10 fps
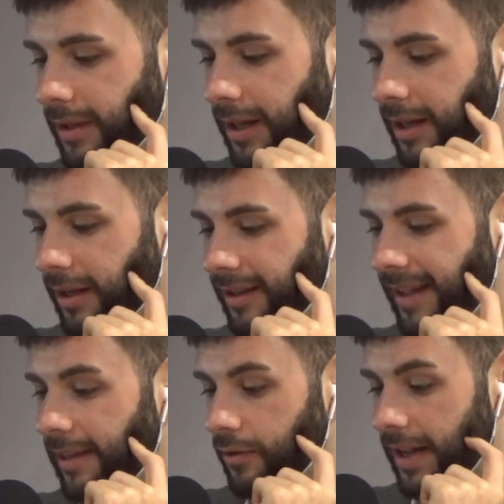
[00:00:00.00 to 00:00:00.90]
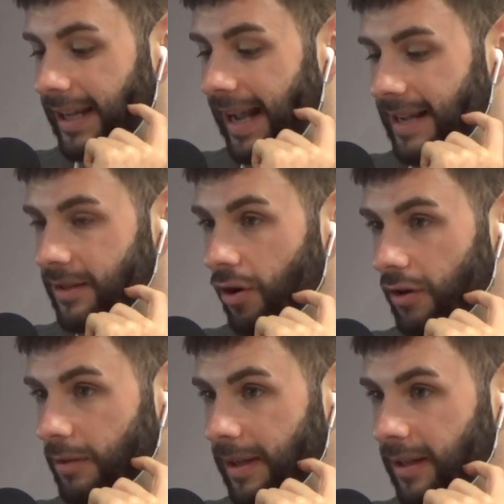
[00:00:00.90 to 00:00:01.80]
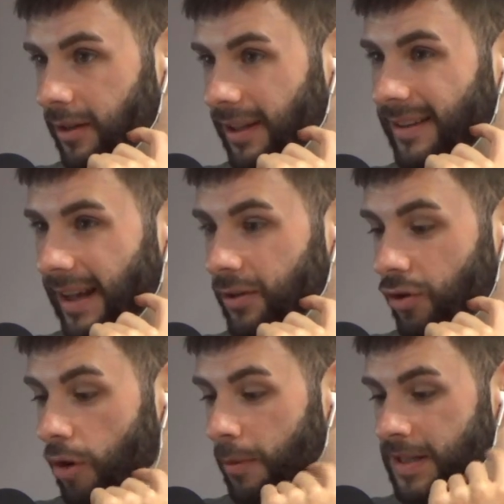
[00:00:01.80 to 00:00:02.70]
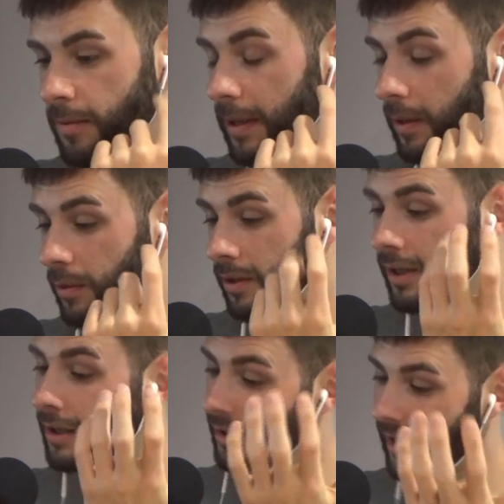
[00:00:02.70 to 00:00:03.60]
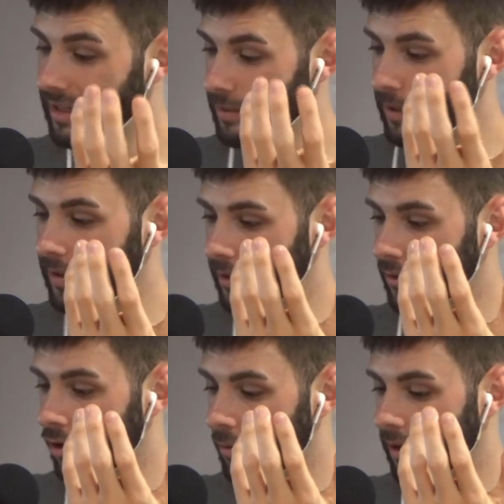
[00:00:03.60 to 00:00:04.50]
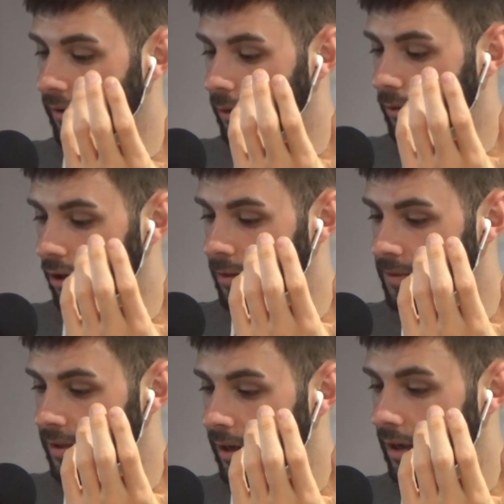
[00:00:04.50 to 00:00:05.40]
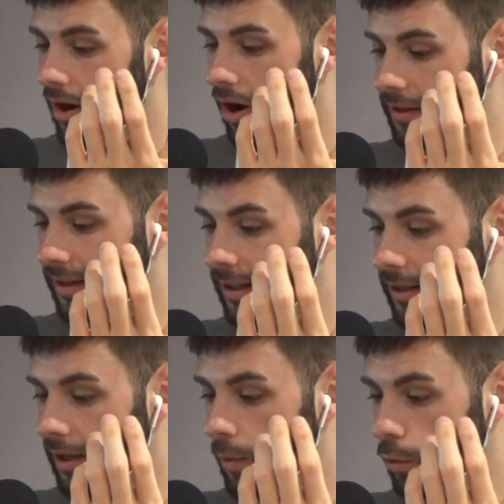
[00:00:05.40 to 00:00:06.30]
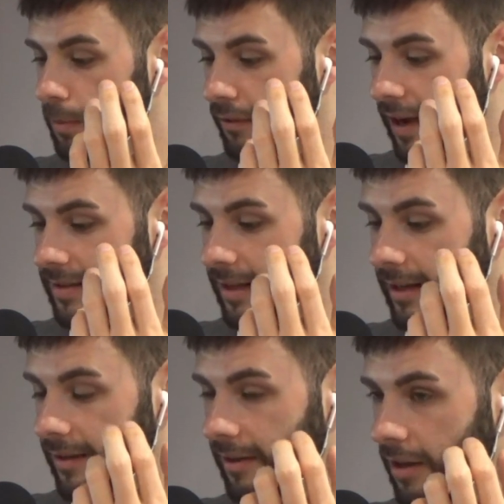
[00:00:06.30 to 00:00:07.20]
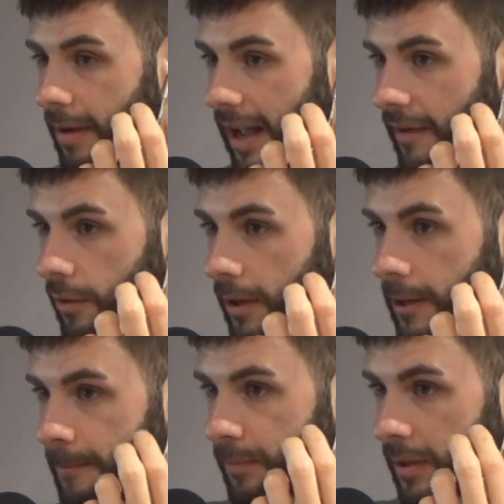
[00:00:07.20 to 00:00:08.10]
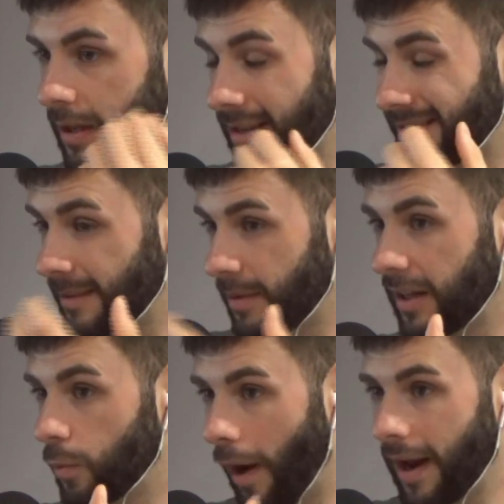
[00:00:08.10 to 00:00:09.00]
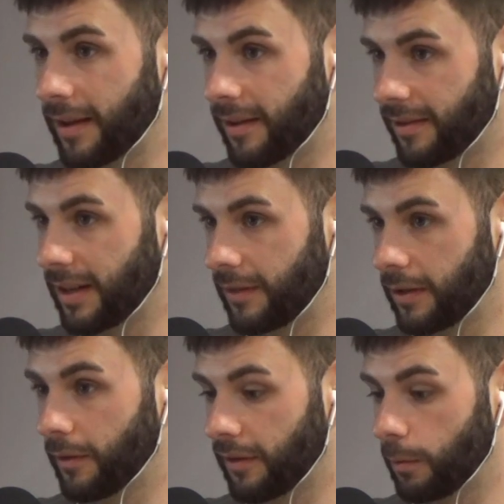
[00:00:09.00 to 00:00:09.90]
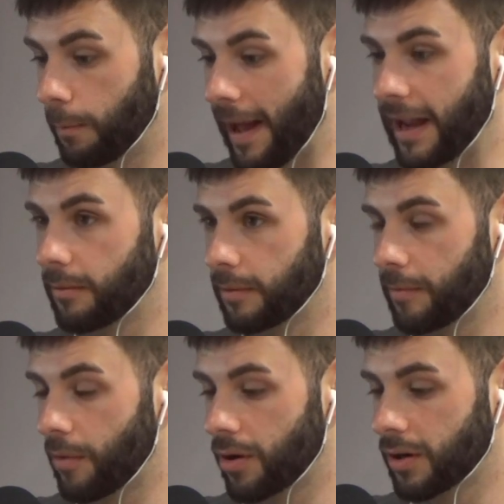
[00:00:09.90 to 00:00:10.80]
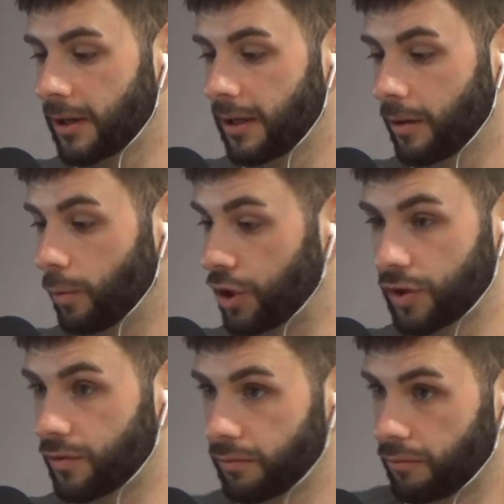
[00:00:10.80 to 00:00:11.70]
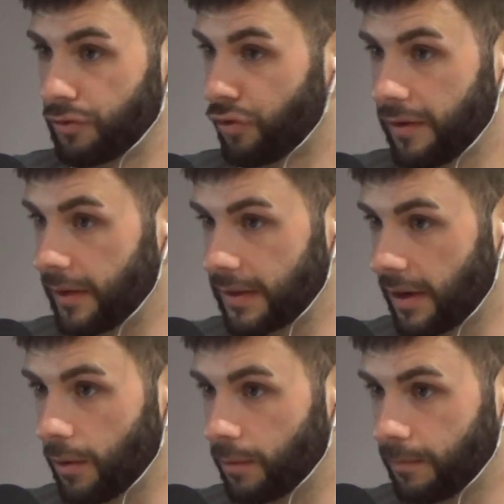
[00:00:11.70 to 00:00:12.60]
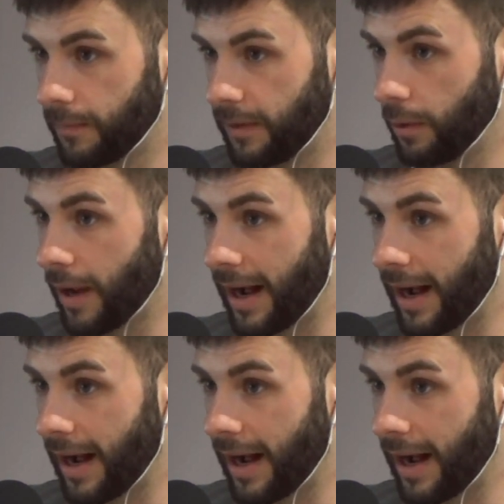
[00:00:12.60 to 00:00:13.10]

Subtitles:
contenders that he hasn't already beaten. I think Daniel Cormier is the big one, and he's beat Daniel Cormier a few times. I think it would be fascinating to see him at heavyweight. It seems like he's waiting to see if the UFC will pay him a bit more, which is rightfully so. Do that.